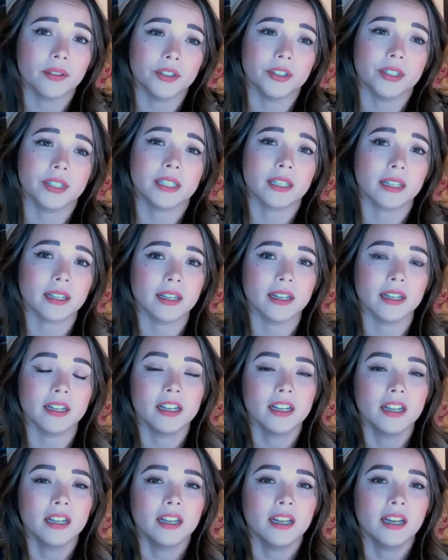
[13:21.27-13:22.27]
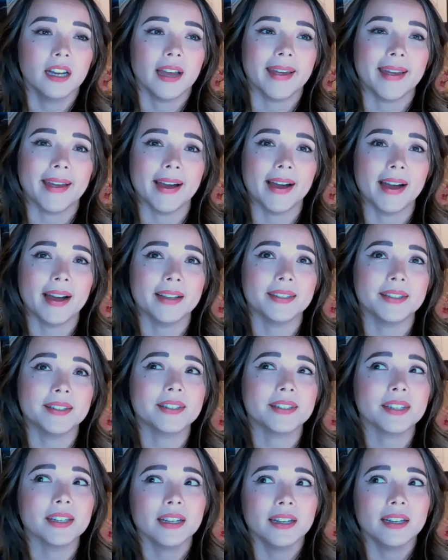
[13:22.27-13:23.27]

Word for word: honestly. And